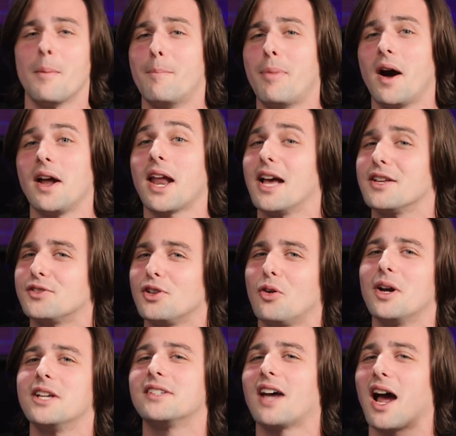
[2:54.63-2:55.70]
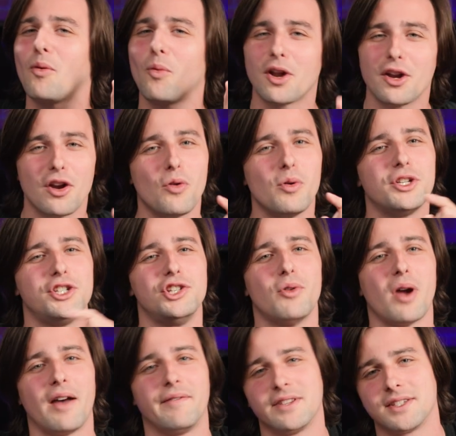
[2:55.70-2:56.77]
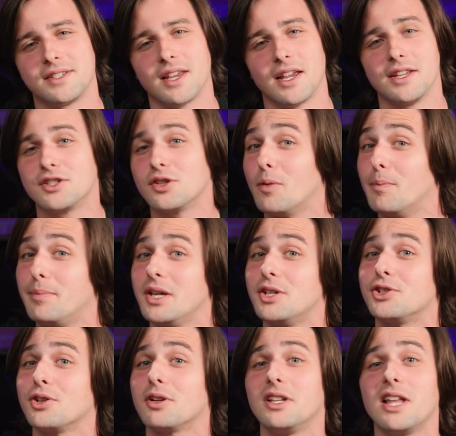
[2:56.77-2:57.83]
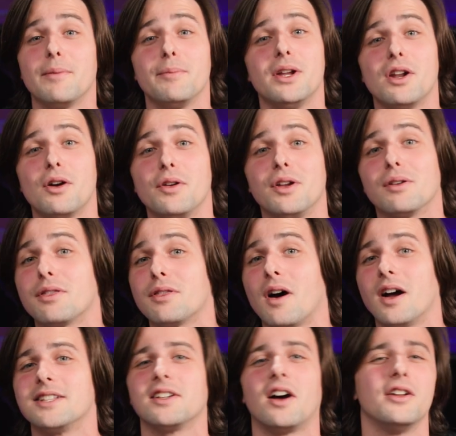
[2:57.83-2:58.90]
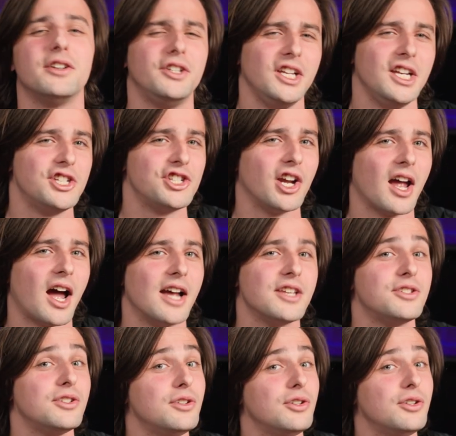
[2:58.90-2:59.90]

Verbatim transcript: But as always, I wanna know what you have to say, so be sure to let me know your thoughts on DJI's